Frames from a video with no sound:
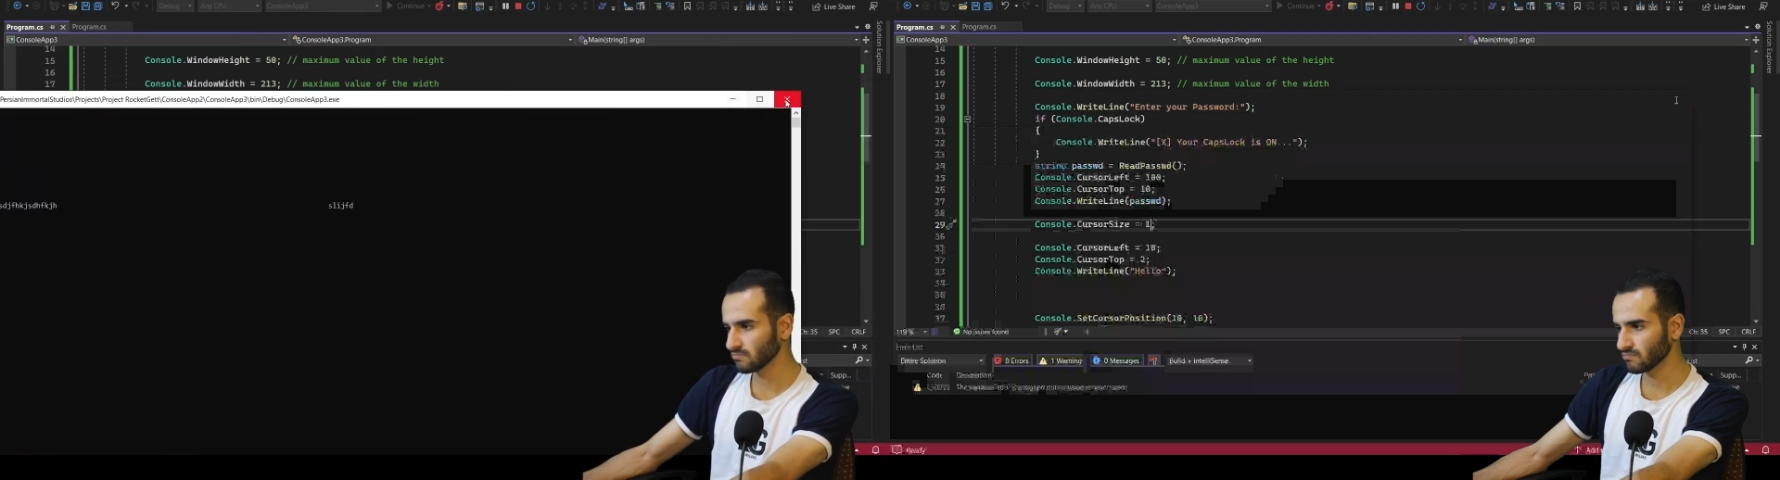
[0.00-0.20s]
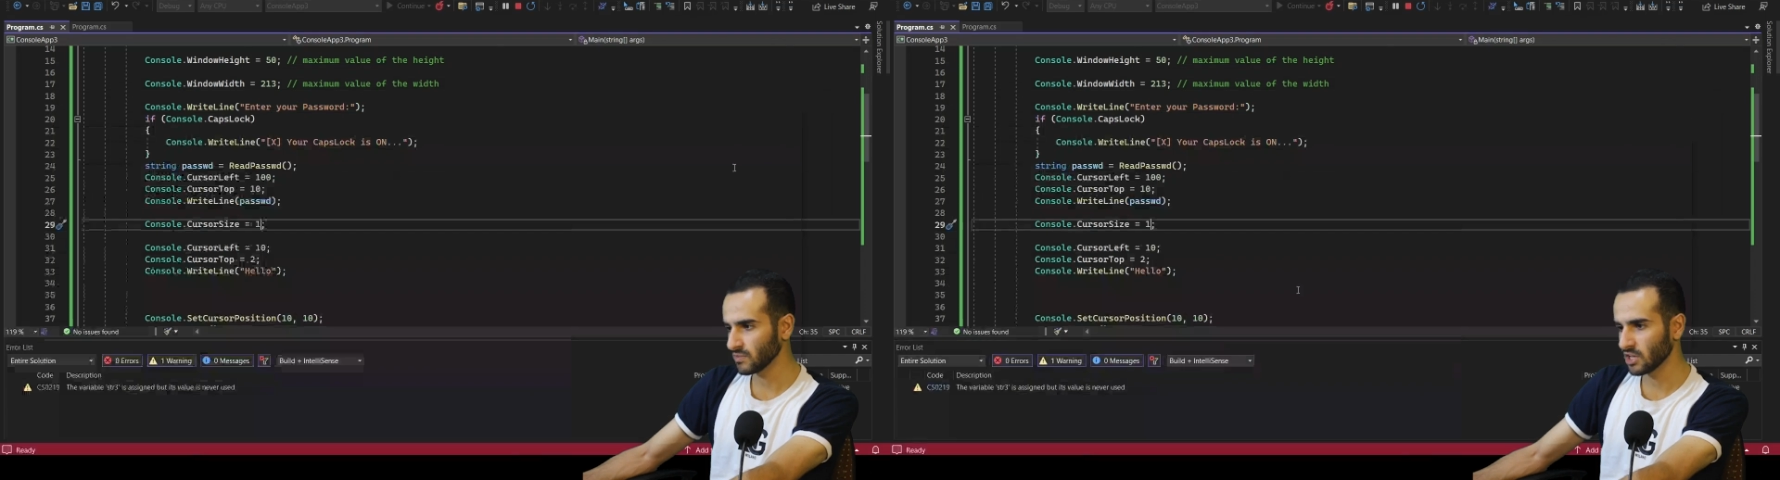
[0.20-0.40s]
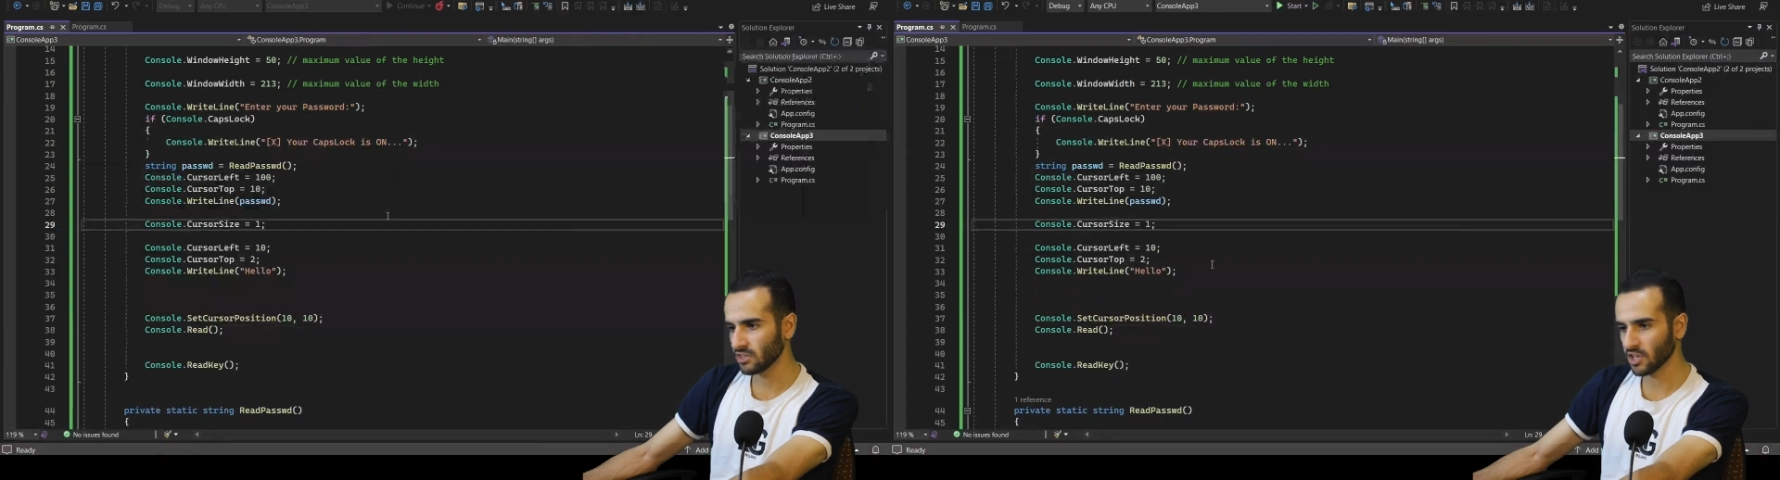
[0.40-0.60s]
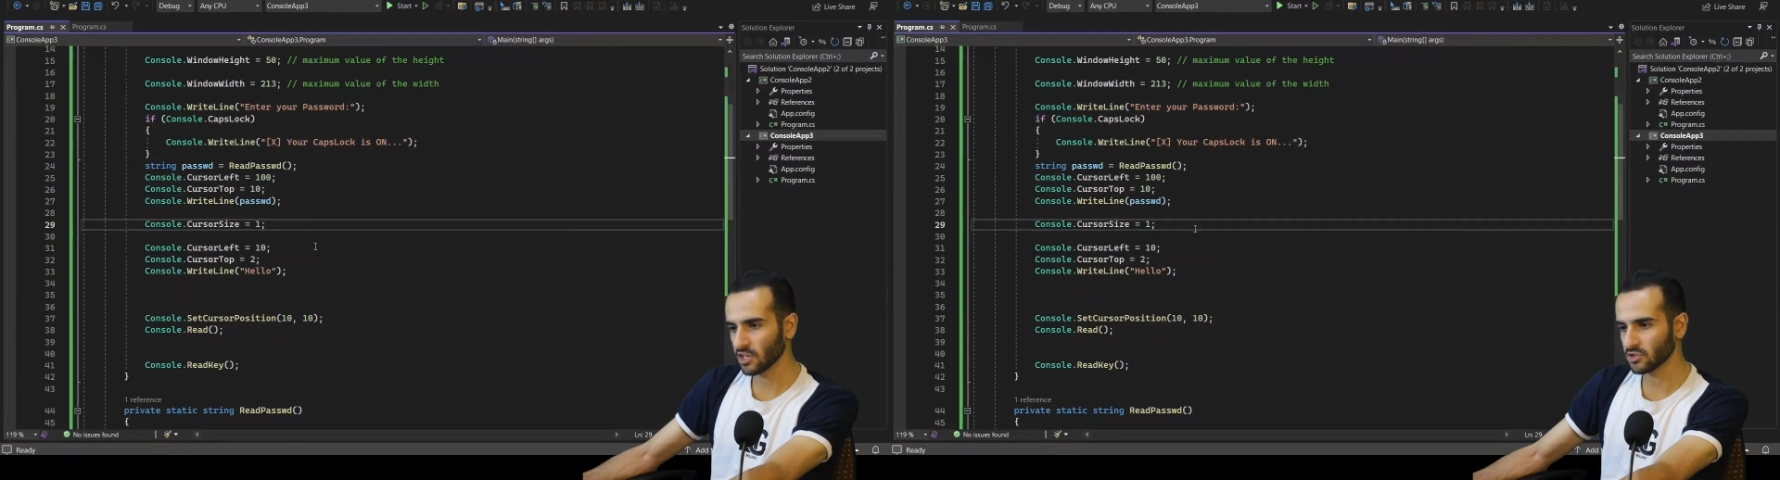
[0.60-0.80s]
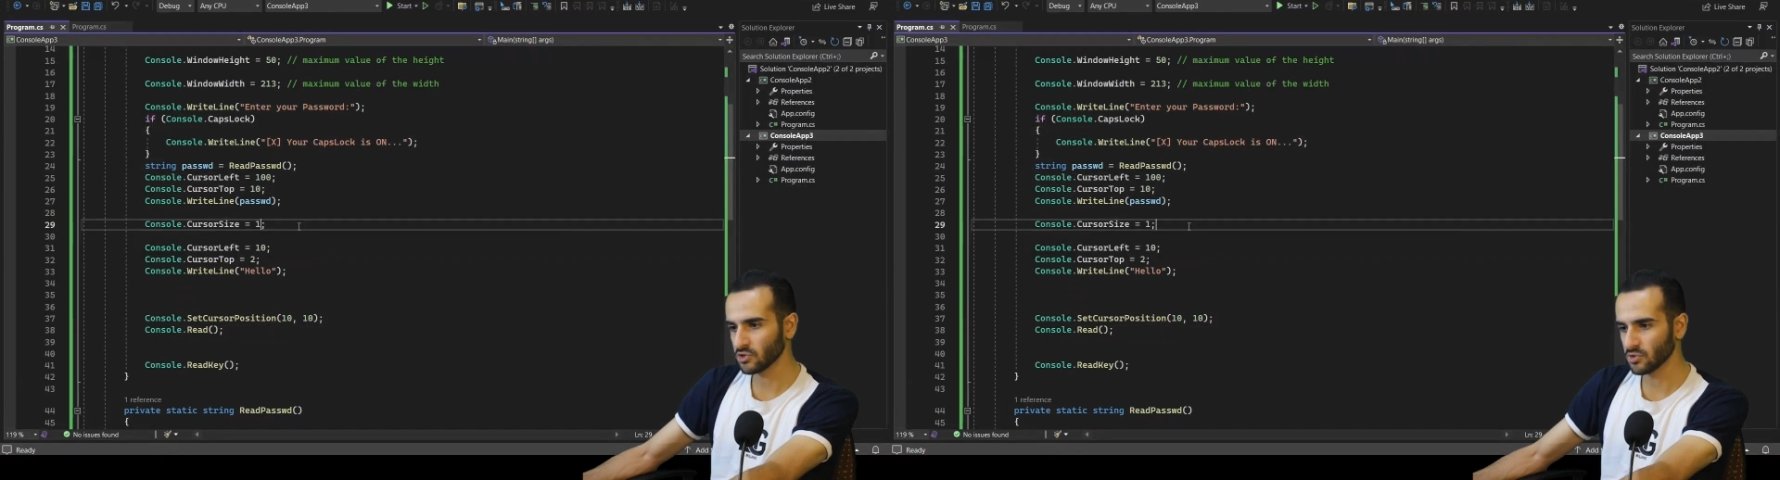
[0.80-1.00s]
nothing
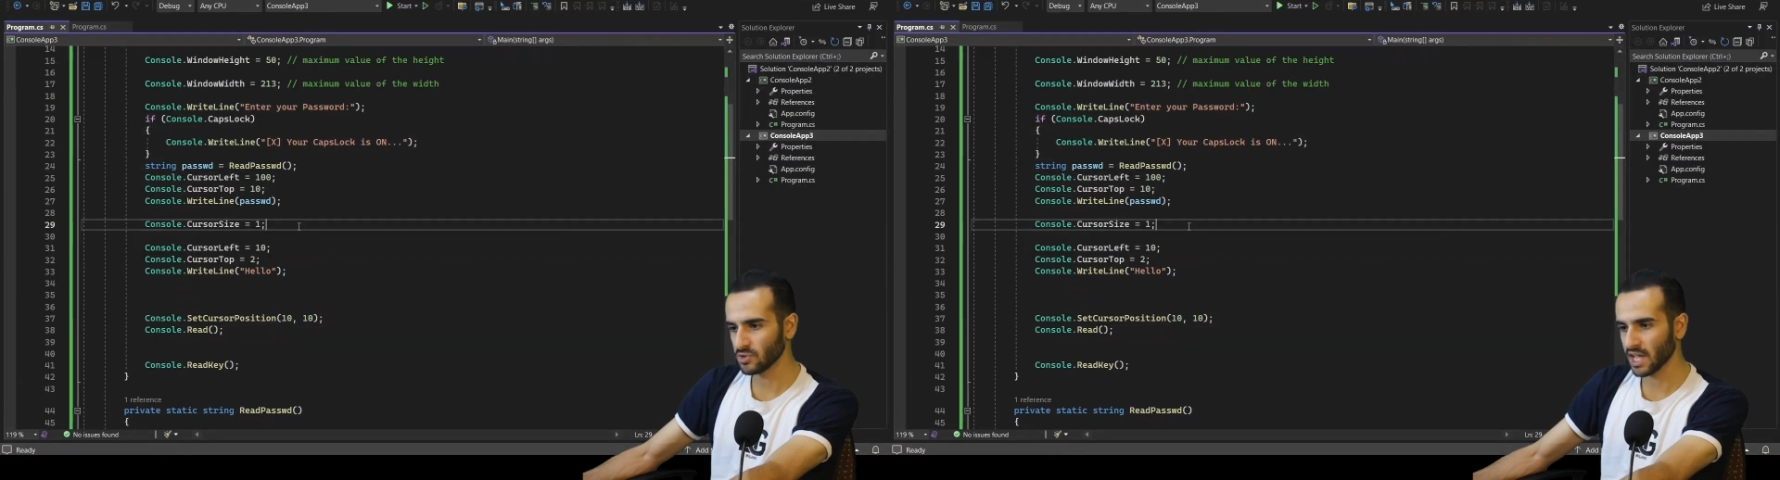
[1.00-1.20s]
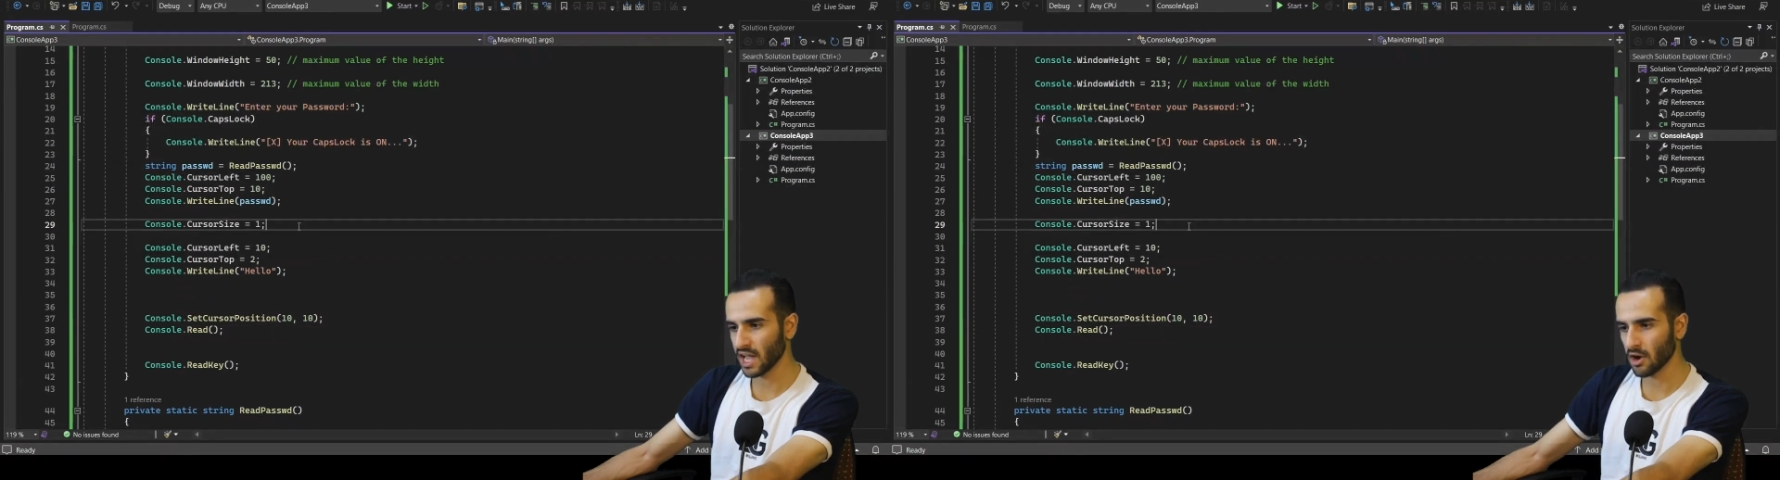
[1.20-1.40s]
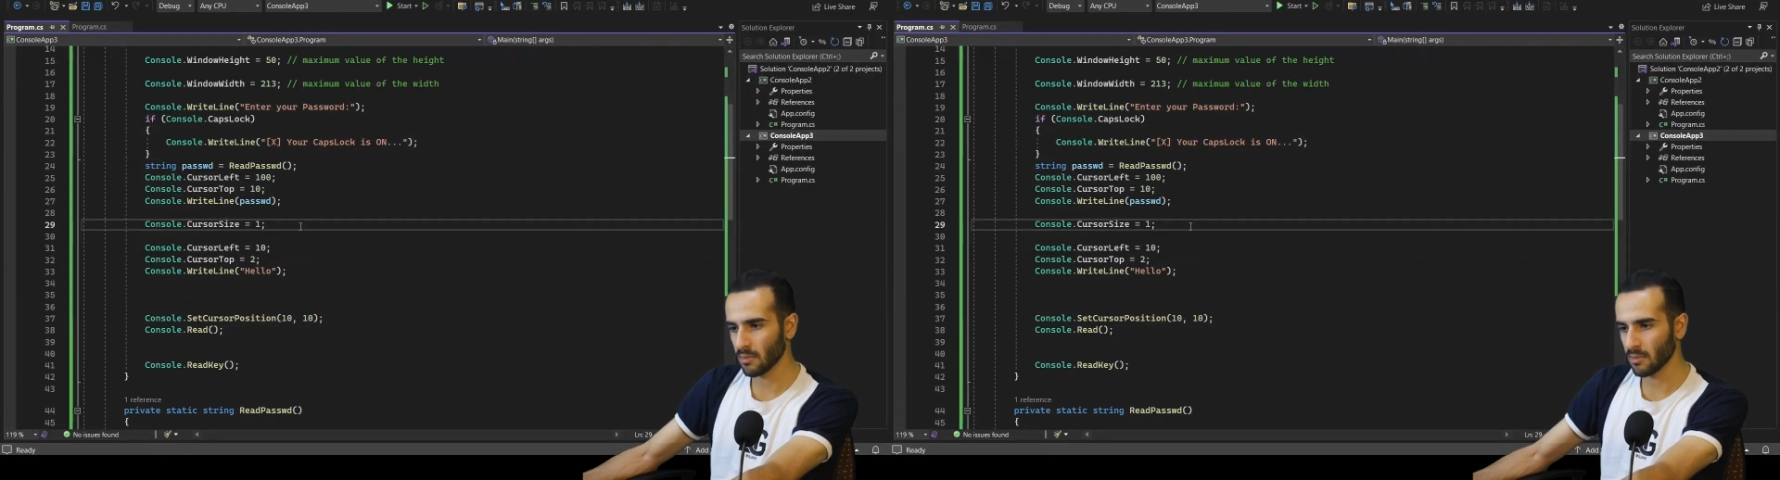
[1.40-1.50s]
to care